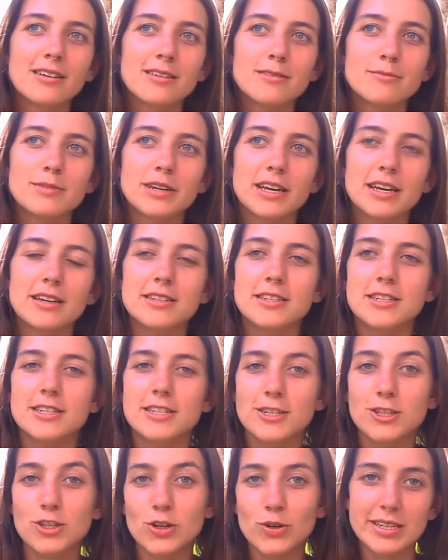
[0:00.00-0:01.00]
because it's
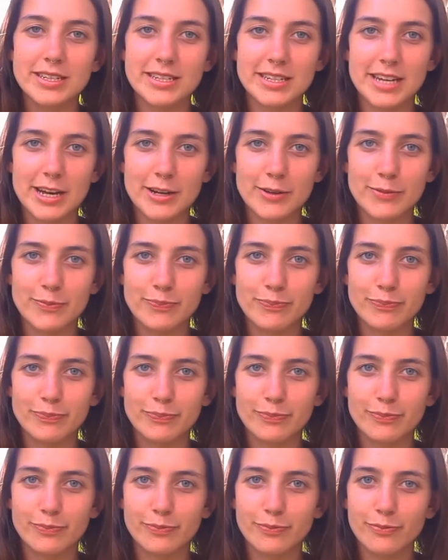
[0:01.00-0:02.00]
a choice now,
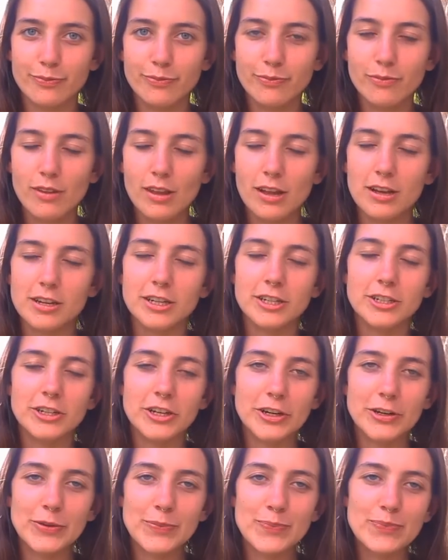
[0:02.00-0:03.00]
you
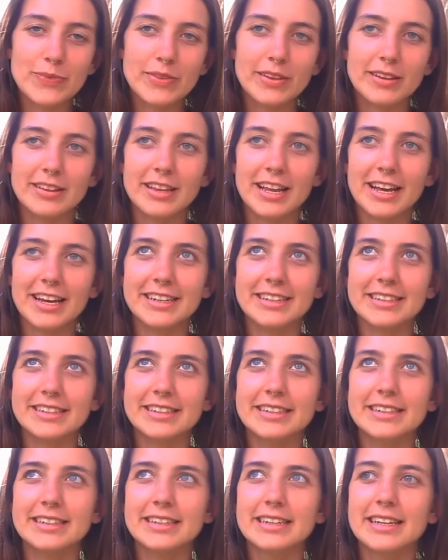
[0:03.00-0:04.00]
know,
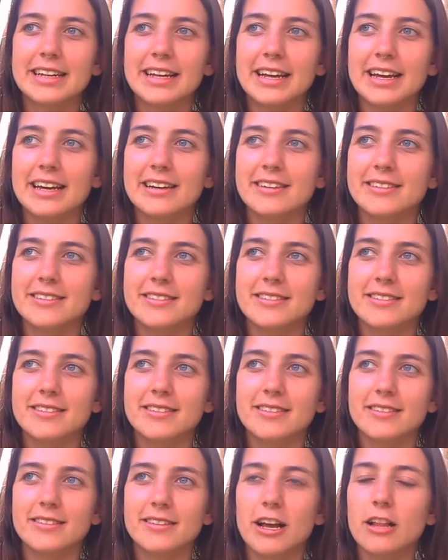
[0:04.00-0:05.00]
like it.
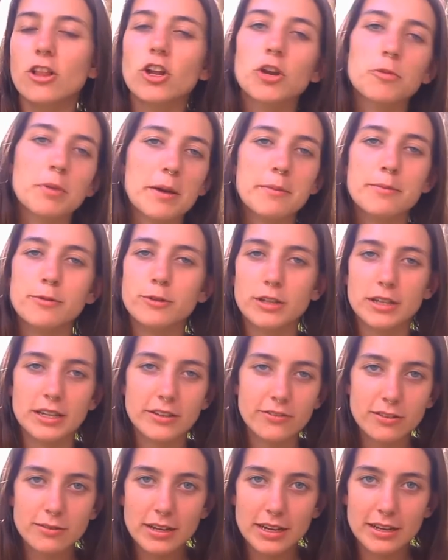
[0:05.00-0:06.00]
A lot of people,
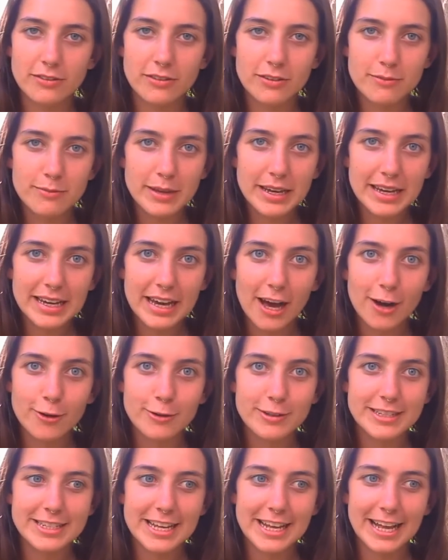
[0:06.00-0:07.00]
even me, I
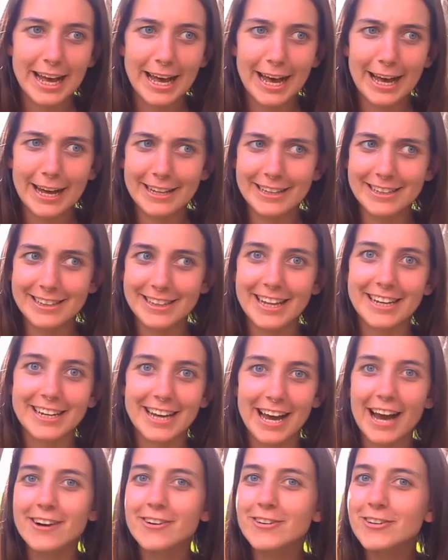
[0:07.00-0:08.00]
was like,
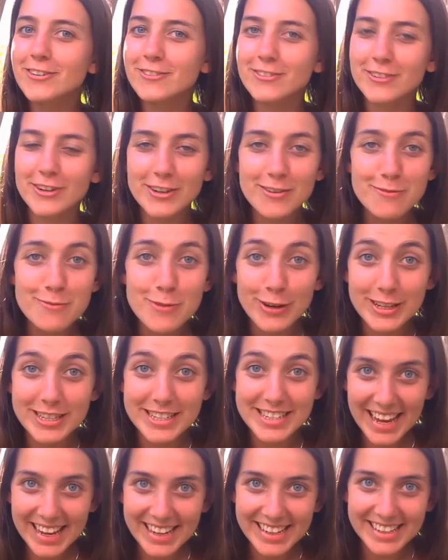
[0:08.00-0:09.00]
I could have gone more
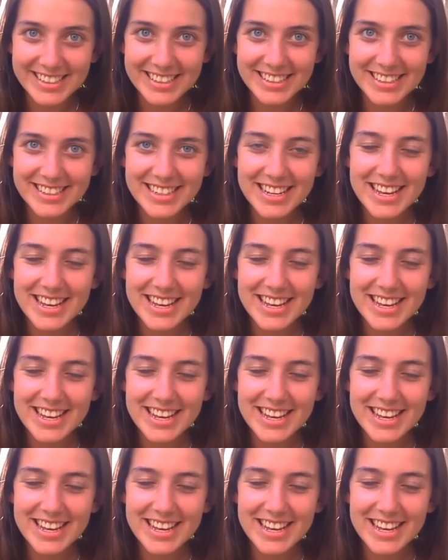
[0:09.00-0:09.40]
days,